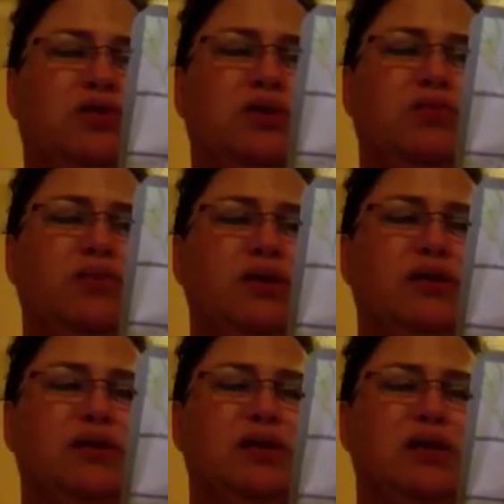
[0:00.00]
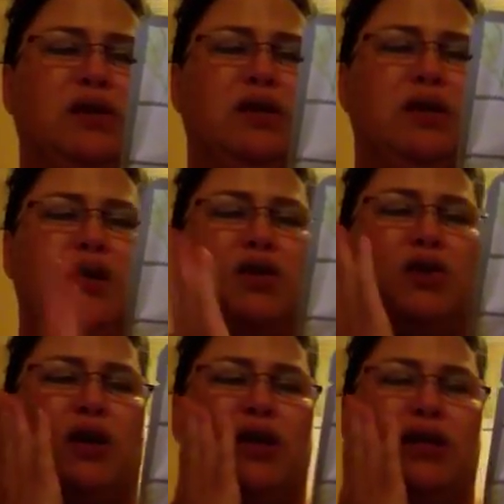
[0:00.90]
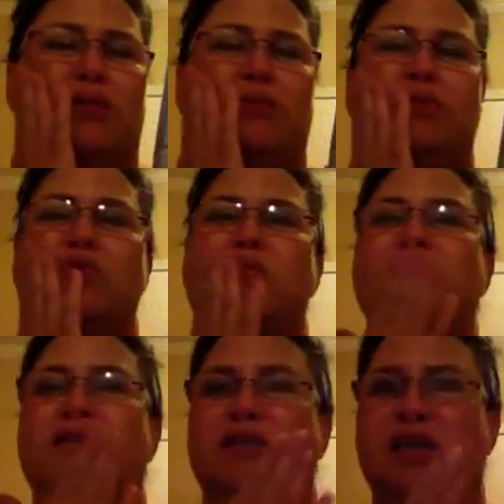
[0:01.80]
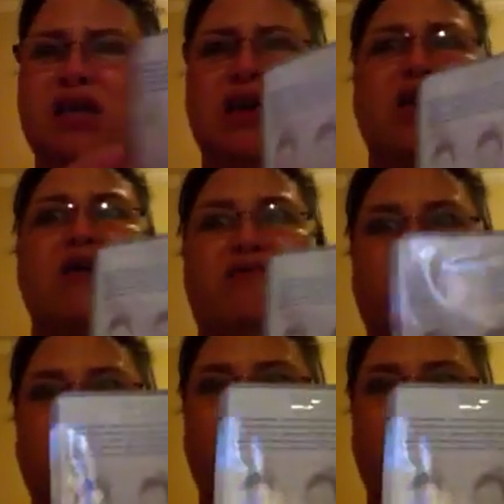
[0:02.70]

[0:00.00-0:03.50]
You don't rinse it and you kind of let it absorb in your skin. feels